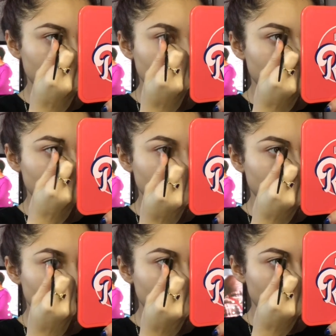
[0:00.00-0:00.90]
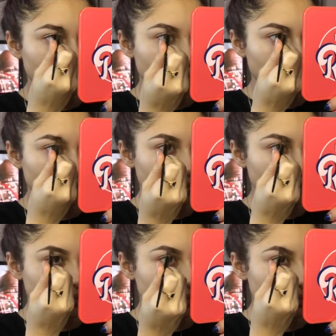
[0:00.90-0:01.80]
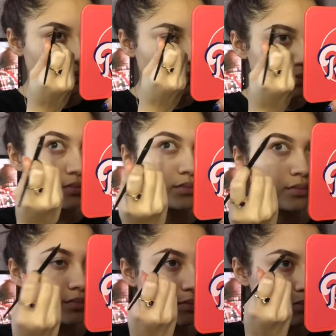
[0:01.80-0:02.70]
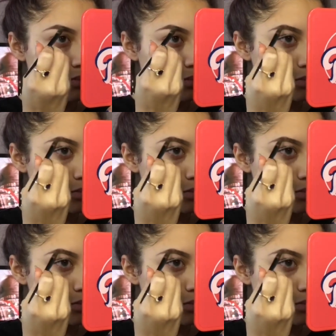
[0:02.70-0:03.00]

And I just start filling in. That's pretty much like my process that I have.